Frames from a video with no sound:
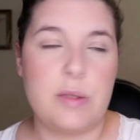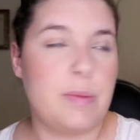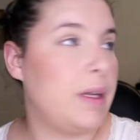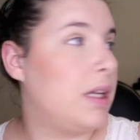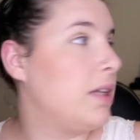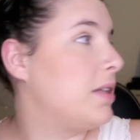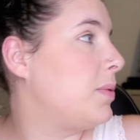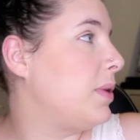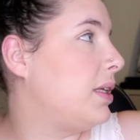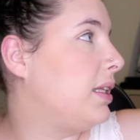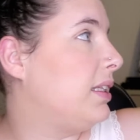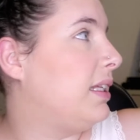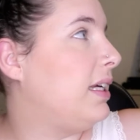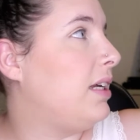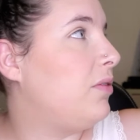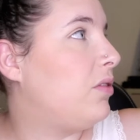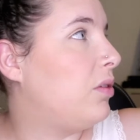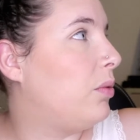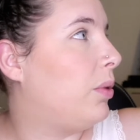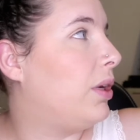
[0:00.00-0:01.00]
because we
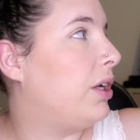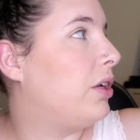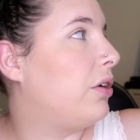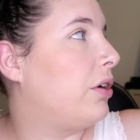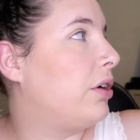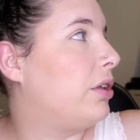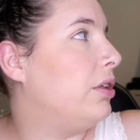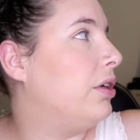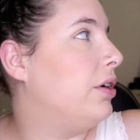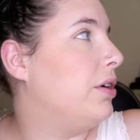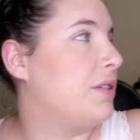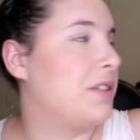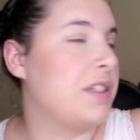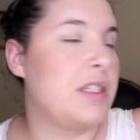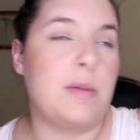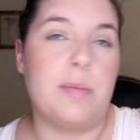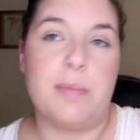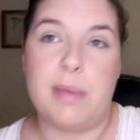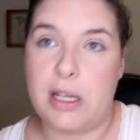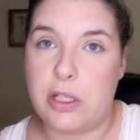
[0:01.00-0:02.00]
leave the window closed,
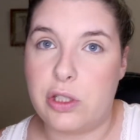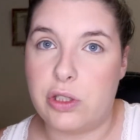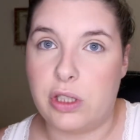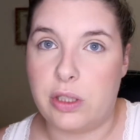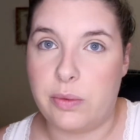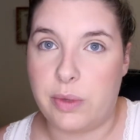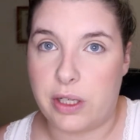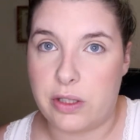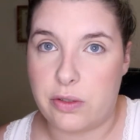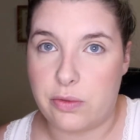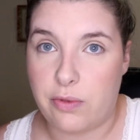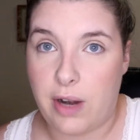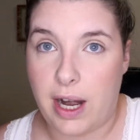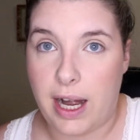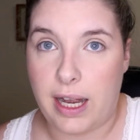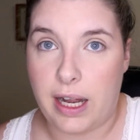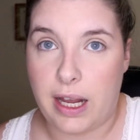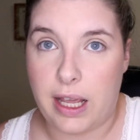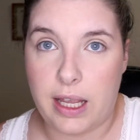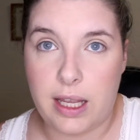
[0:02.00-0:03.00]
especially when it's
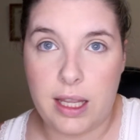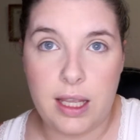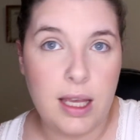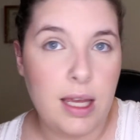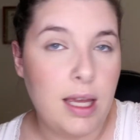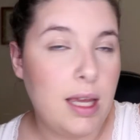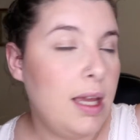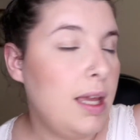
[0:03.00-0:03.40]
raining,